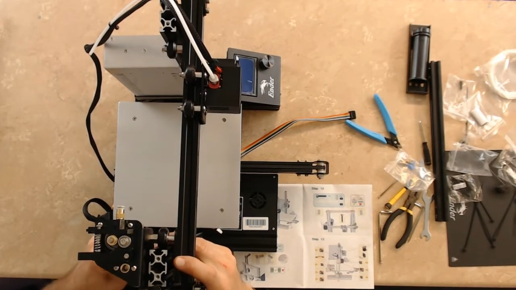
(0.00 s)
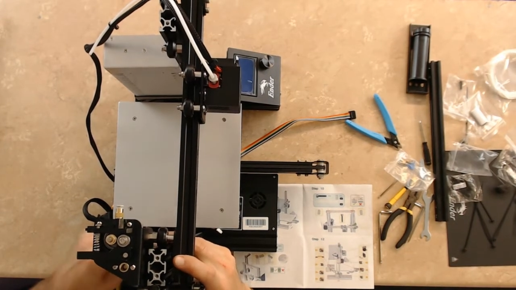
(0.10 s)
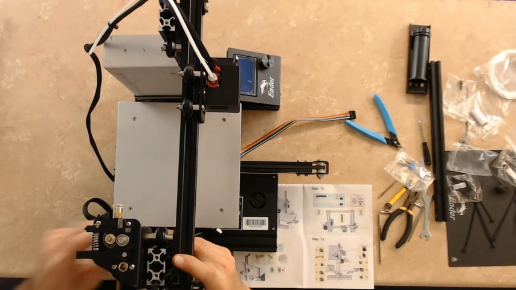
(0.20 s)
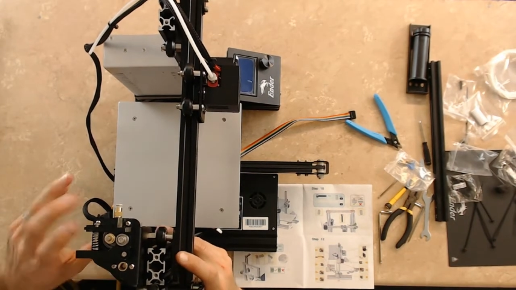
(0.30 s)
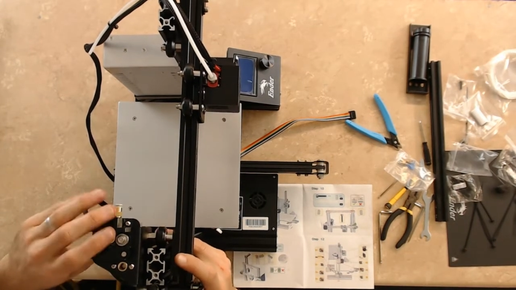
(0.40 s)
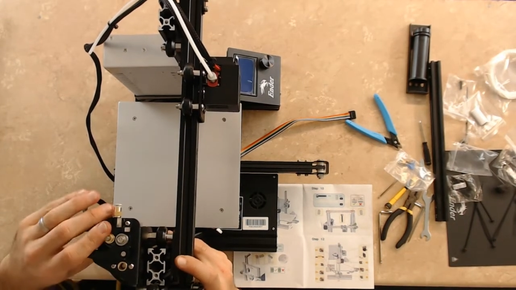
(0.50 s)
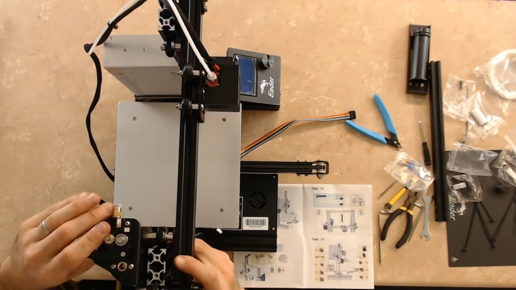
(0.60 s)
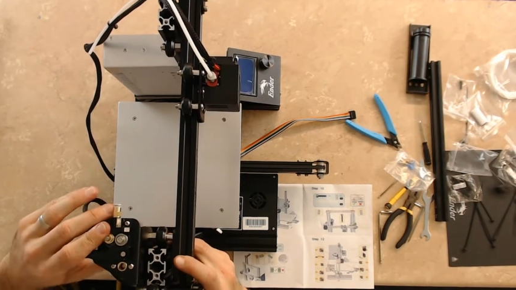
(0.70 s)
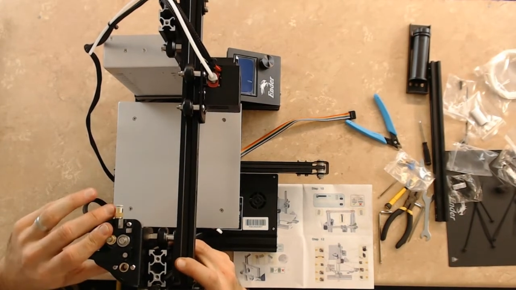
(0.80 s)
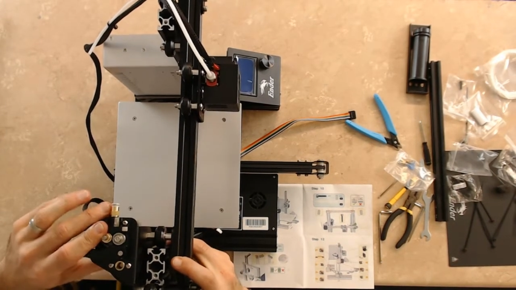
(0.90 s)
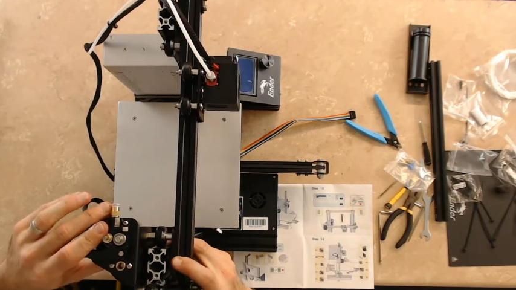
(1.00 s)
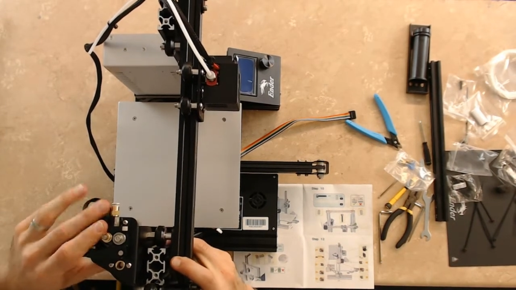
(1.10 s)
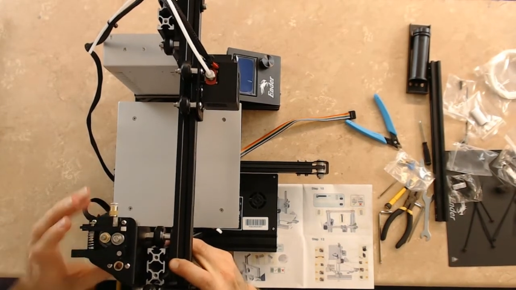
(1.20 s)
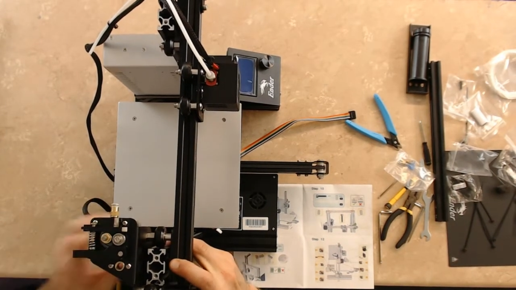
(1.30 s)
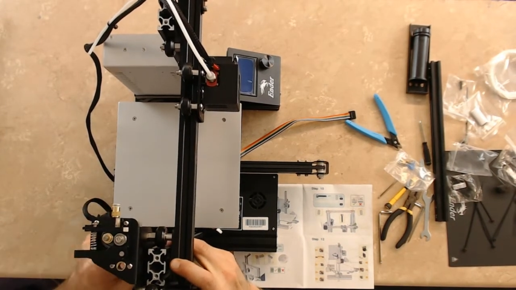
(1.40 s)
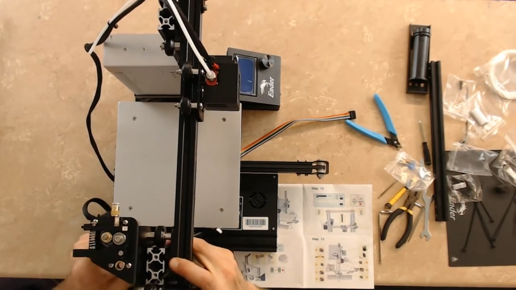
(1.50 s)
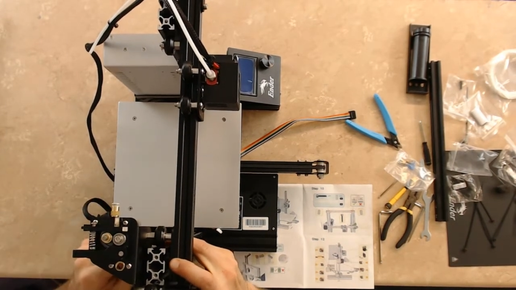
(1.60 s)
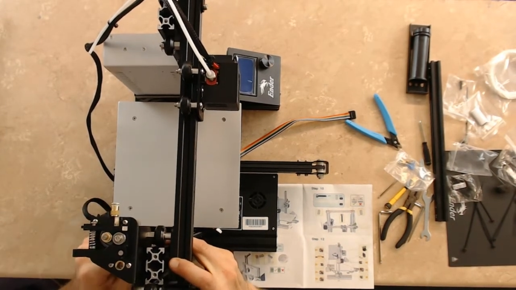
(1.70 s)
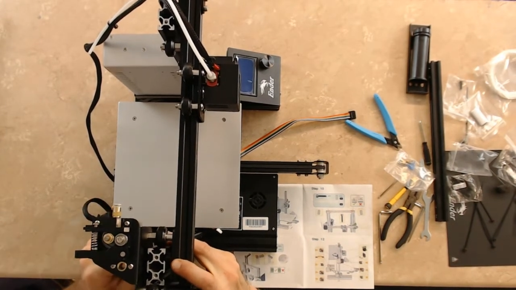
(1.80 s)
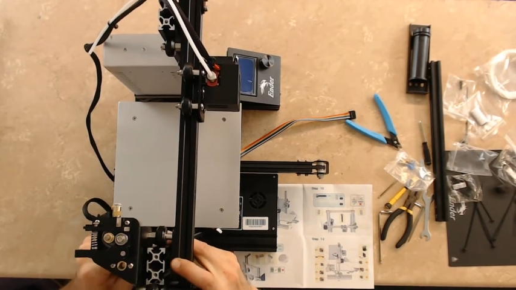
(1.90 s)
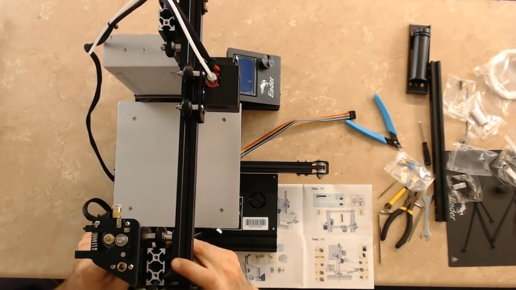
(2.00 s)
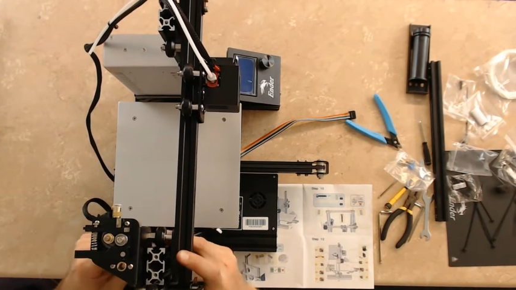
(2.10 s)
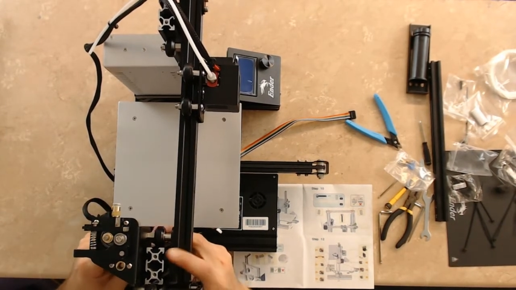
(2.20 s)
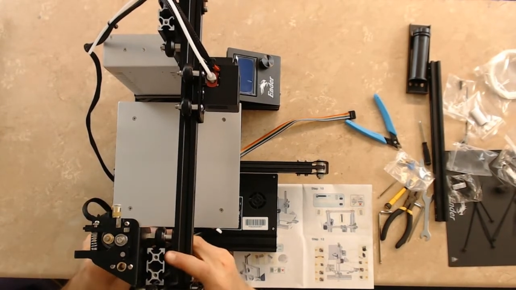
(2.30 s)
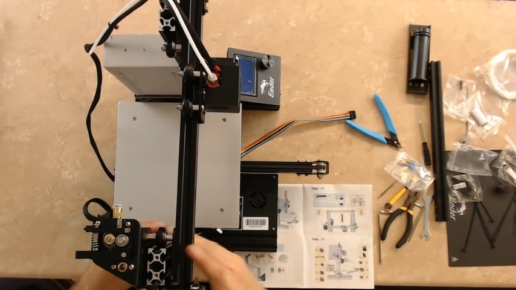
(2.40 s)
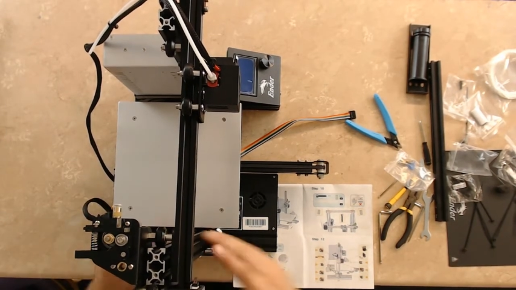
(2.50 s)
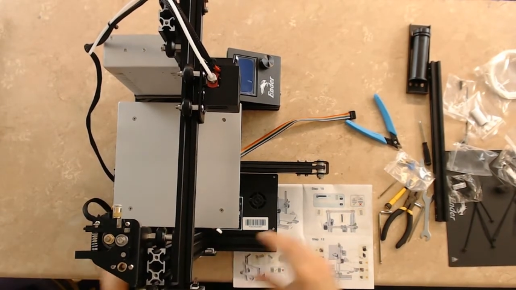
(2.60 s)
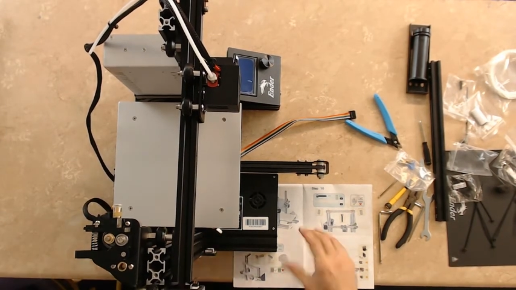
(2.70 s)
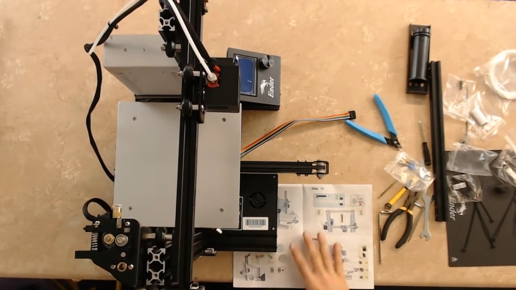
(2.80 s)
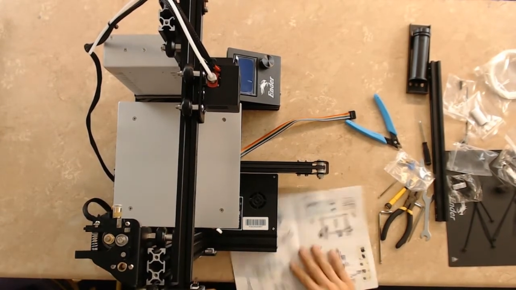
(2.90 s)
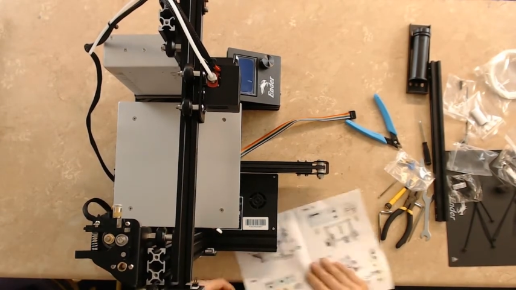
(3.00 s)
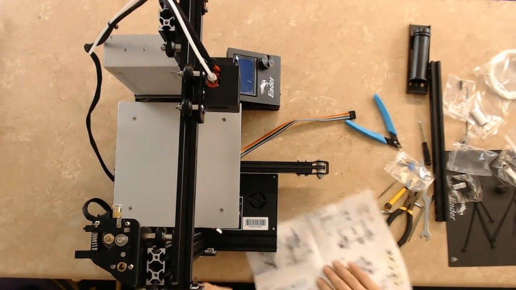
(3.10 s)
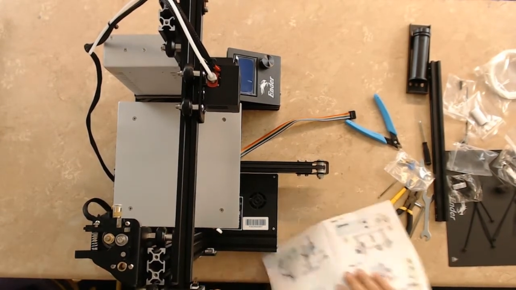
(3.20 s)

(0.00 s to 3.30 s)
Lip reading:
[unreadable: no face in view]